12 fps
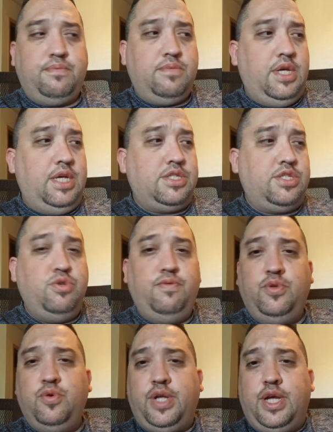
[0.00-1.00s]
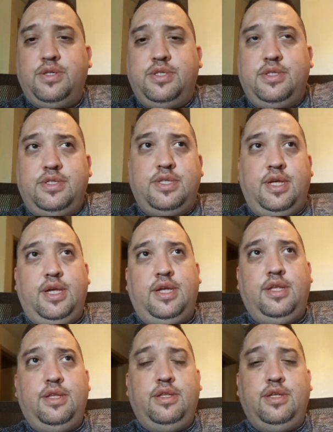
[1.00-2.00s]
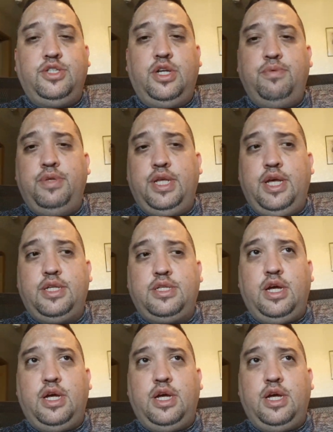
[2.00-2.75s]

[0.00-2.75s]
It's 2 fluid ounces, and the gentleman that